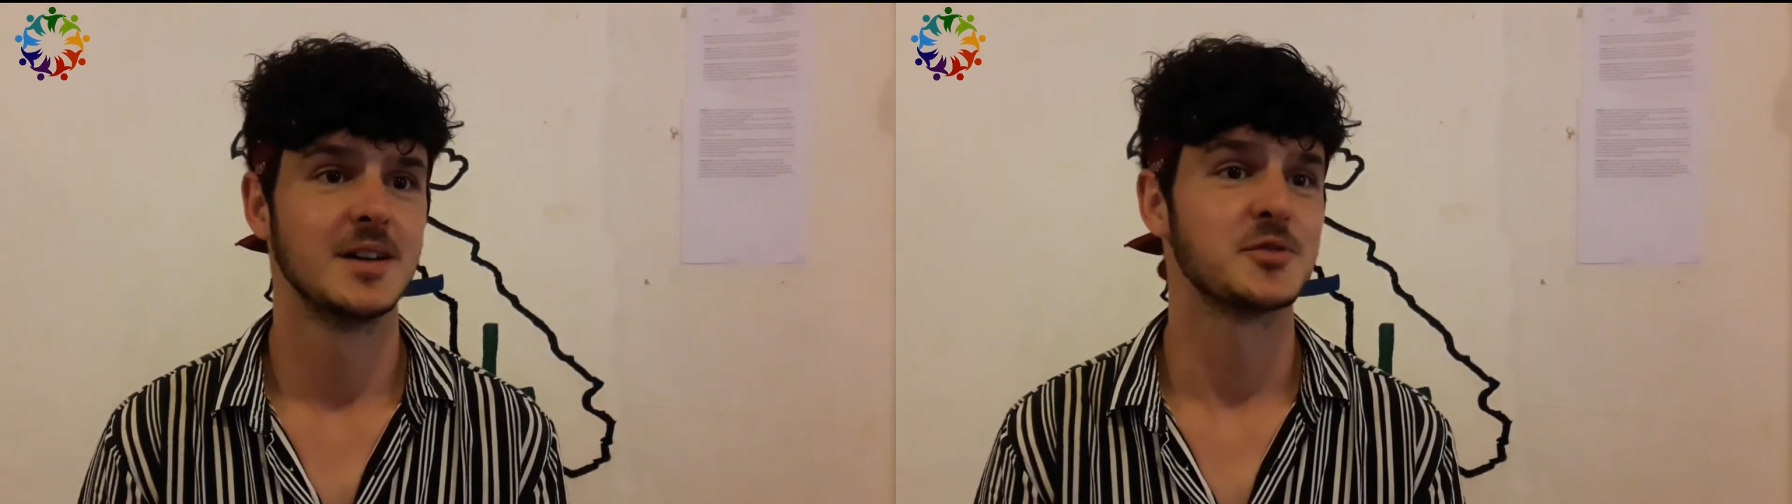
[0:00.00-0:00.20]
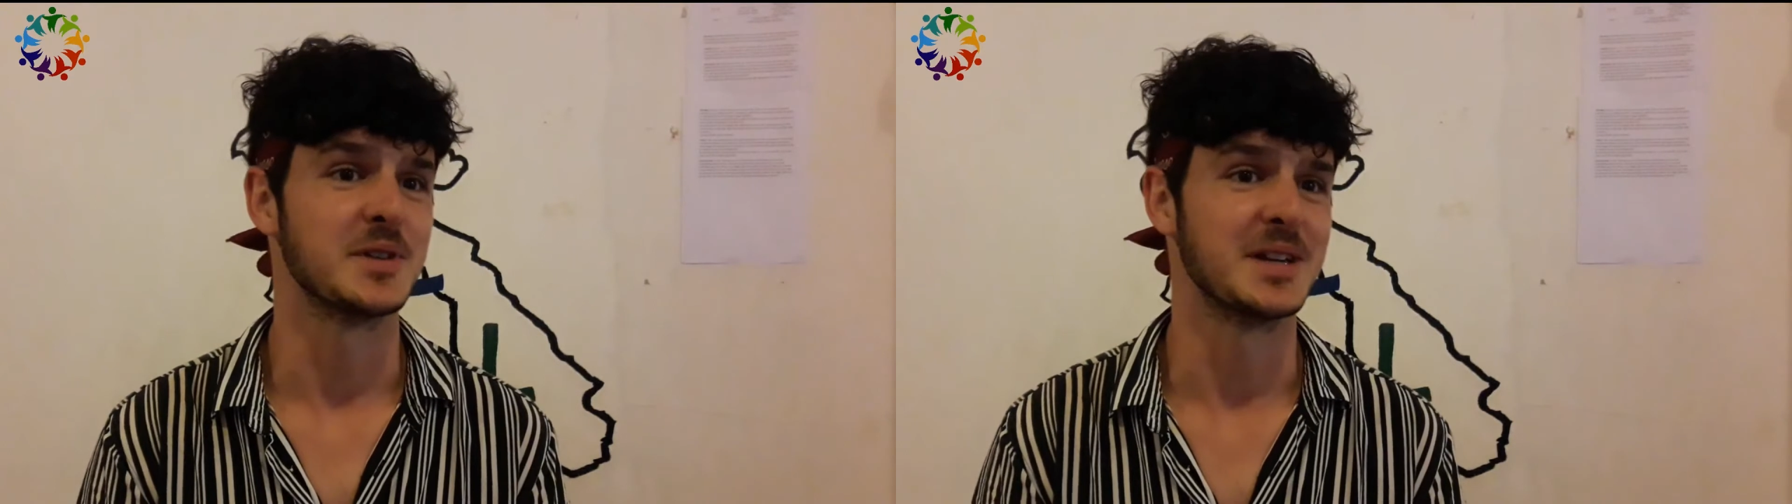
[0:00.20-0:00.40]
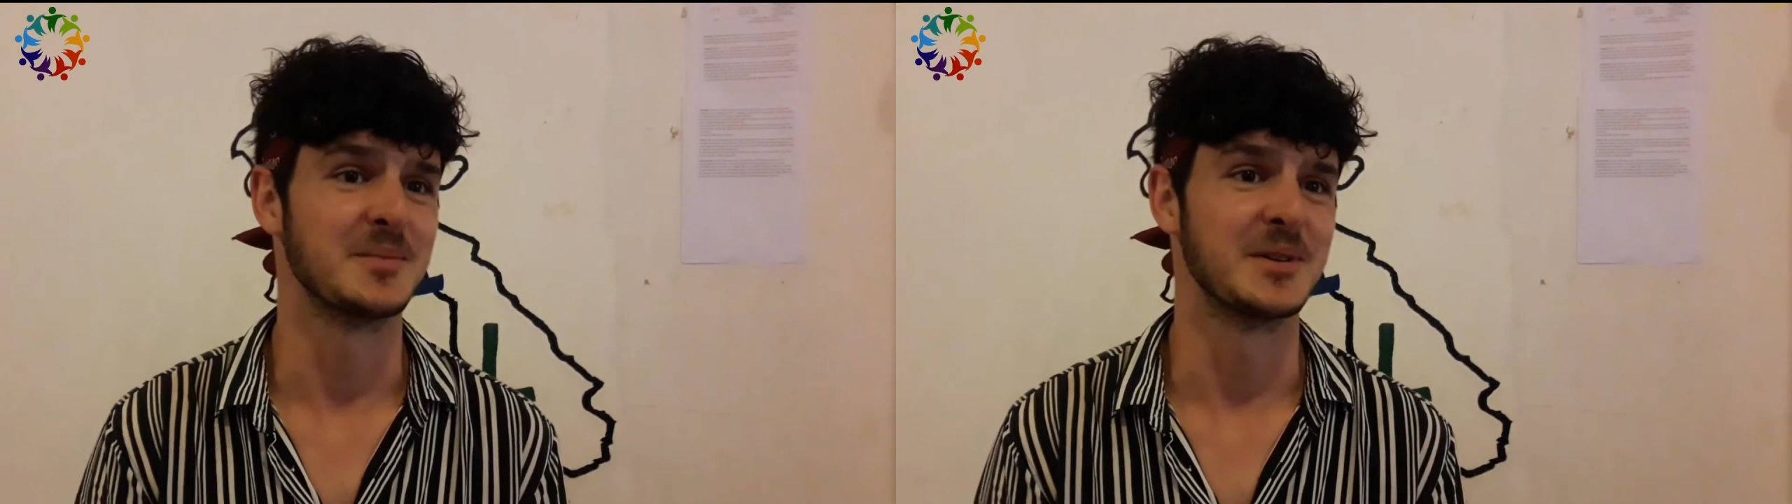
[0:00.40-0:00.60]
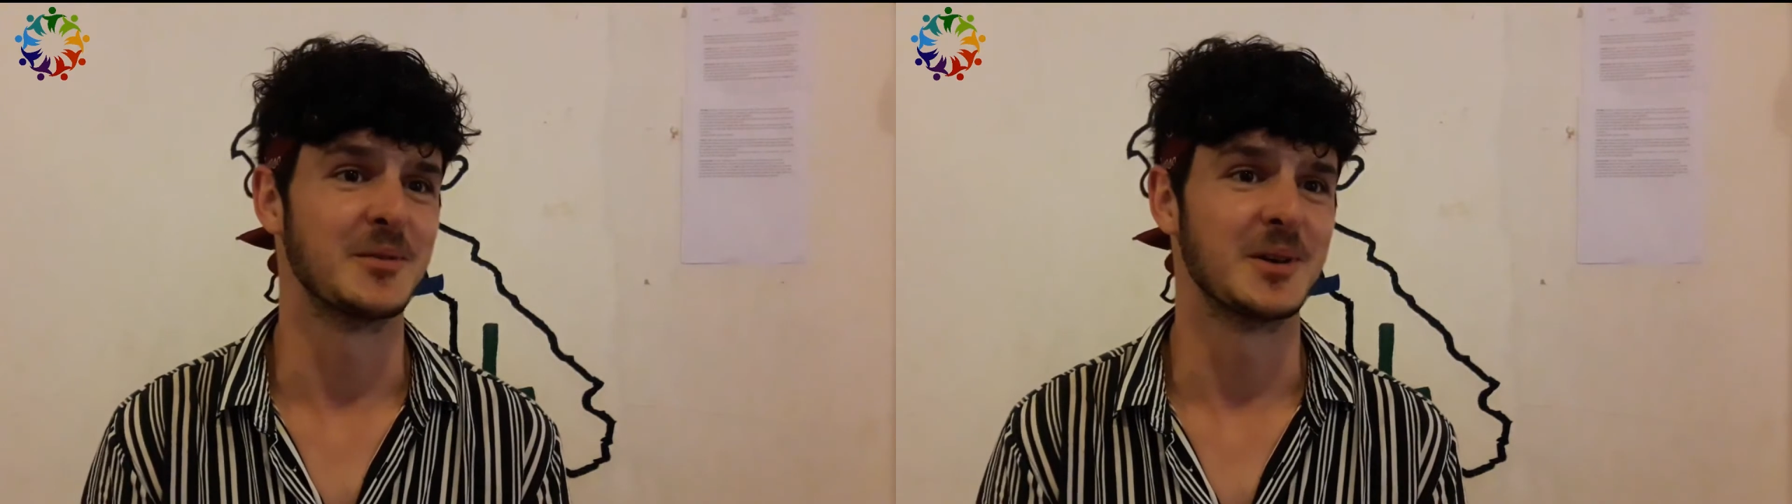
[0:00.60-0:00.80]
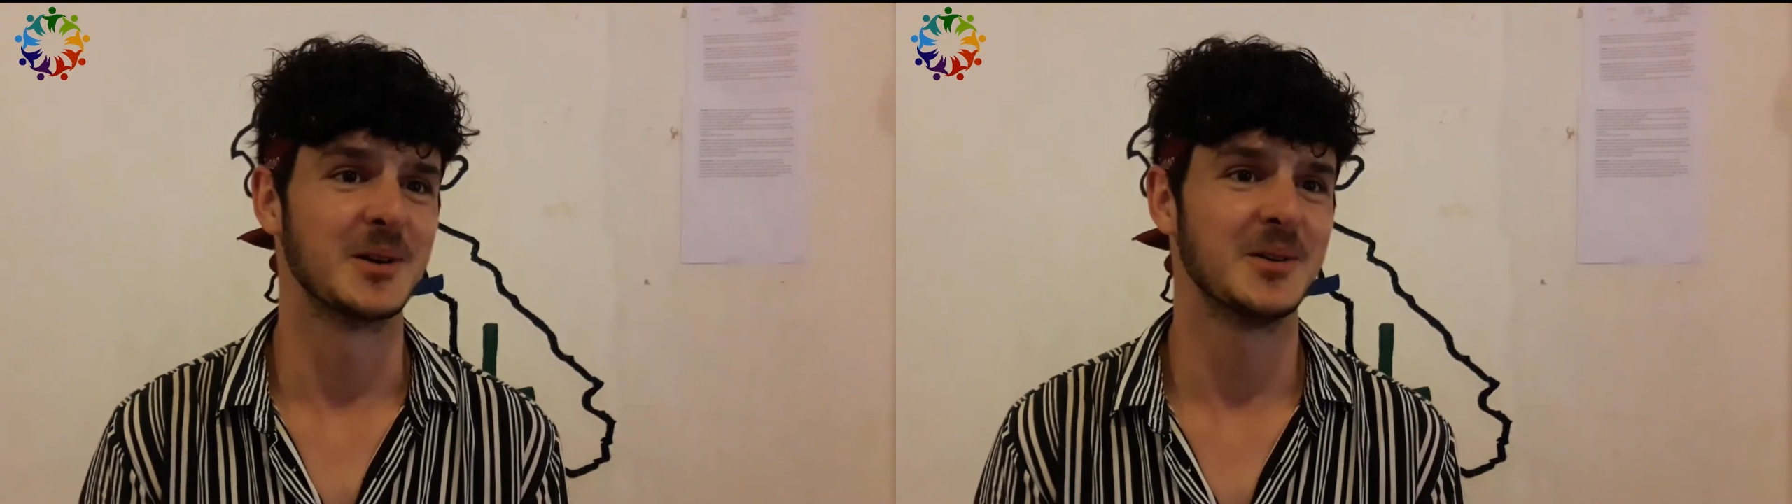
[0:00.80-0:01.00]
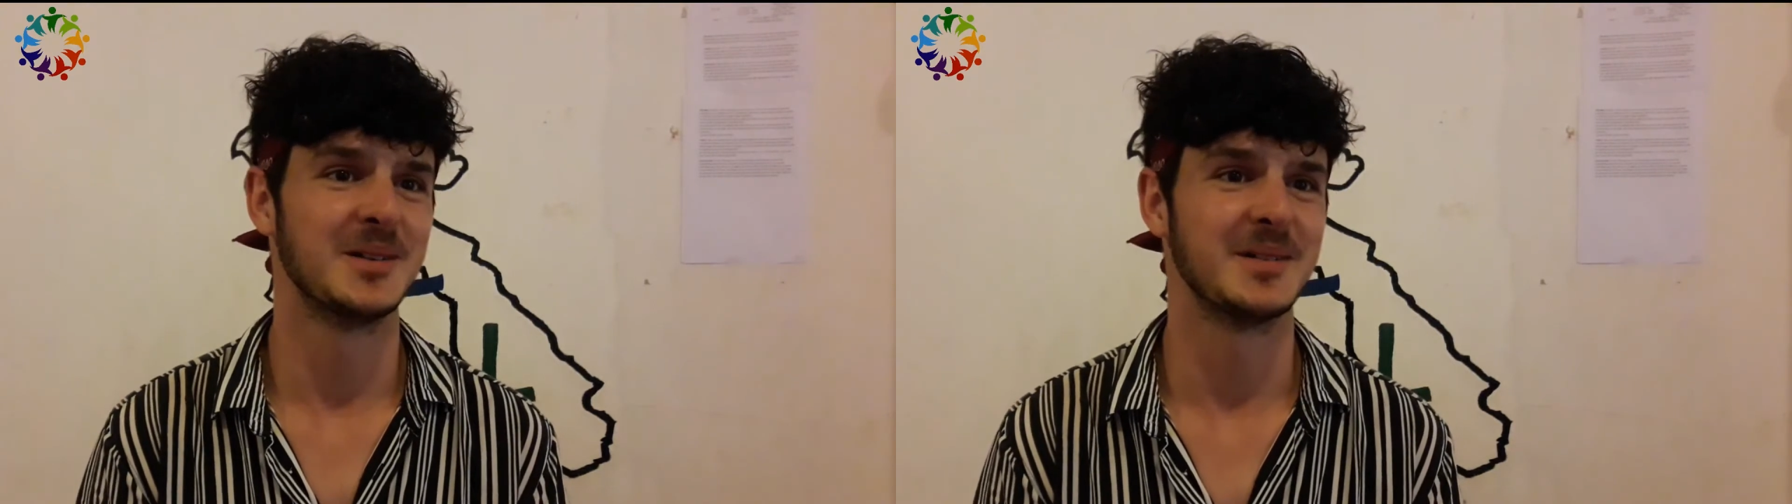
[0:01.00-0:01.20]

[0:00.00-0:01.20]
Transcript: treating me well,